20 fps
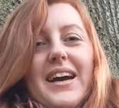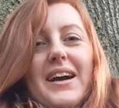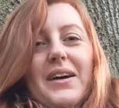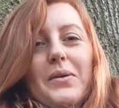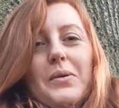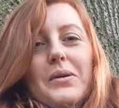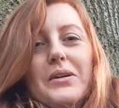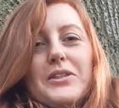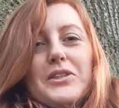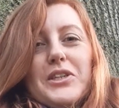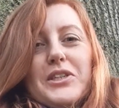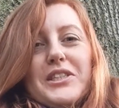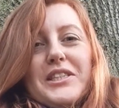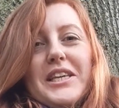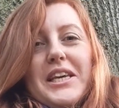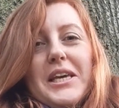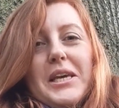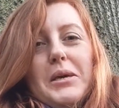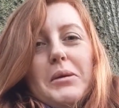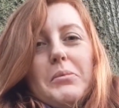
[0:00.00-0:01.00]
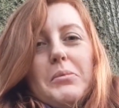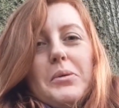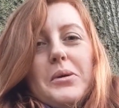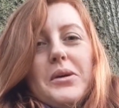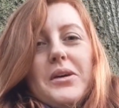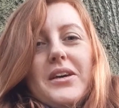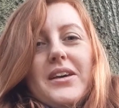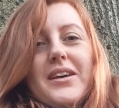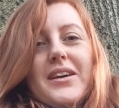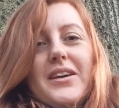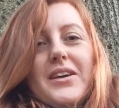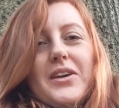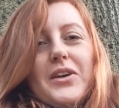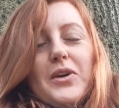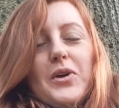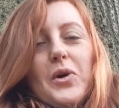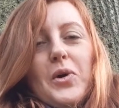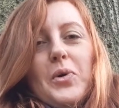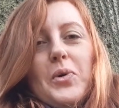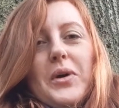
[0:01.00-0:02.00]
We'll just keep
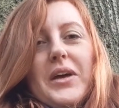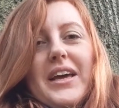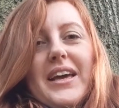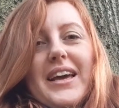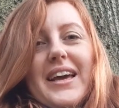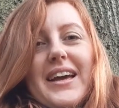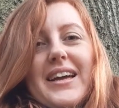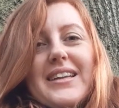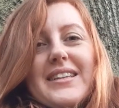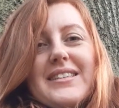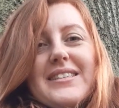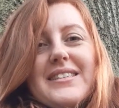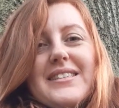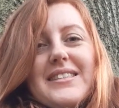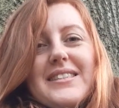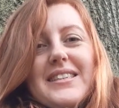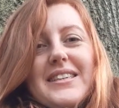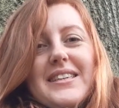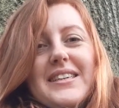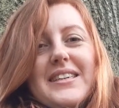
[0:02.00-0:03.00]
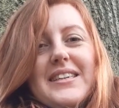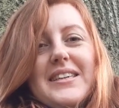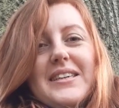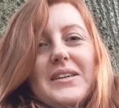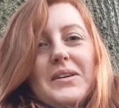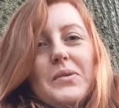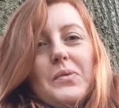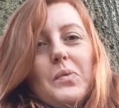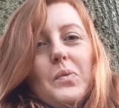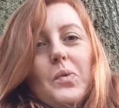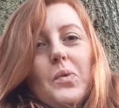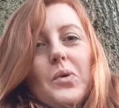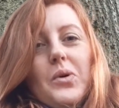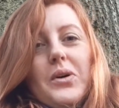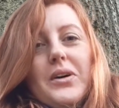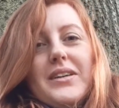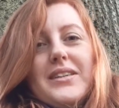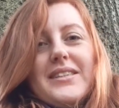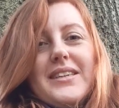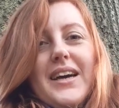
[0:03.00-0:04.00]
going and see
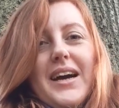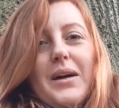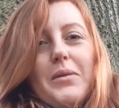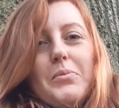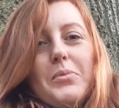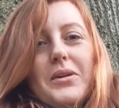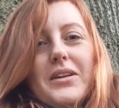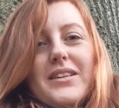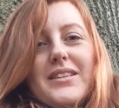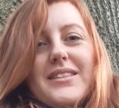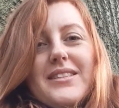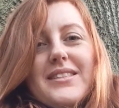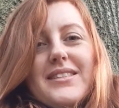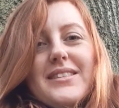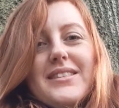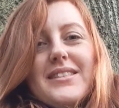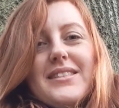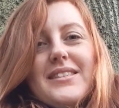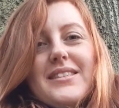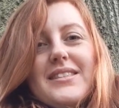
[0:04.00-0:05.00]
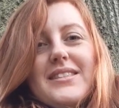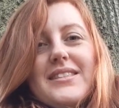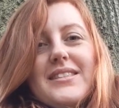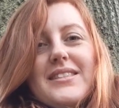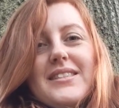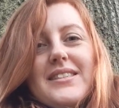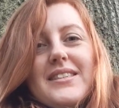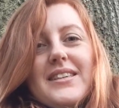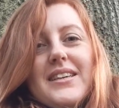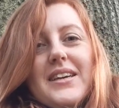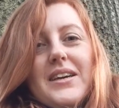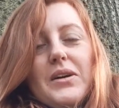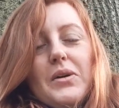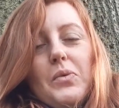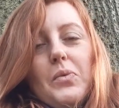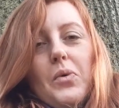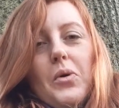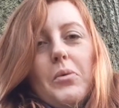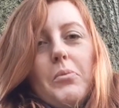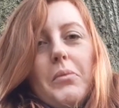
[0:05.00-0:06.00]
what happens
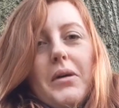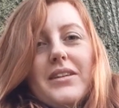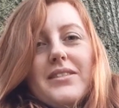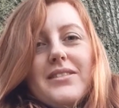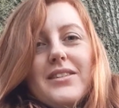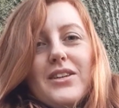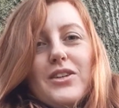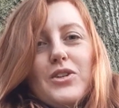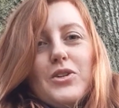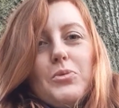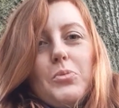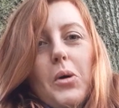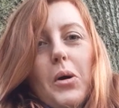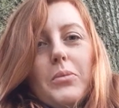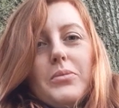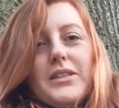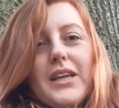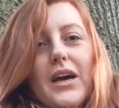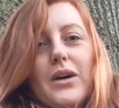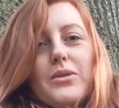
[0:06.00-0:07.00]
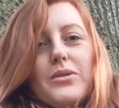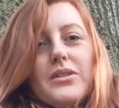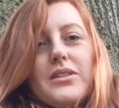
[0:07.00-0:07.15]
and what message pops out.